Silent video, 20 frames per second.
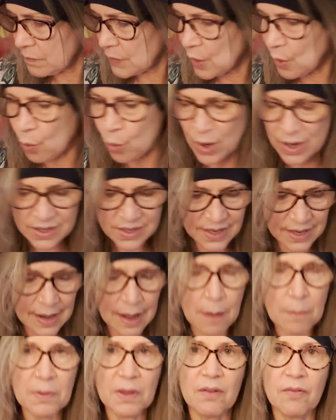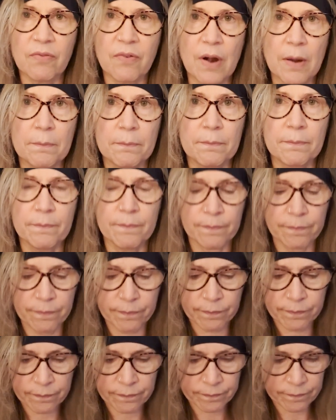Where's it coming from?
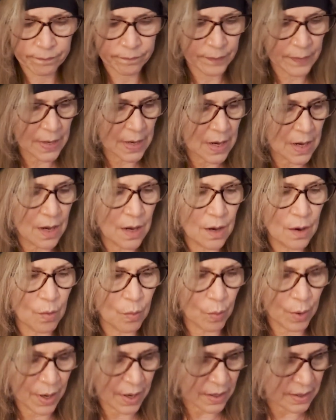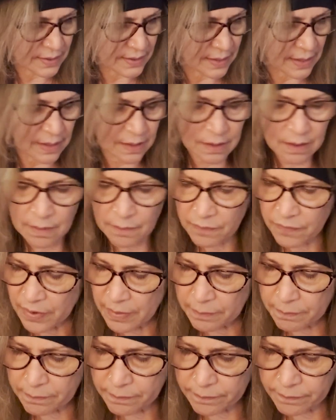Where does that come from?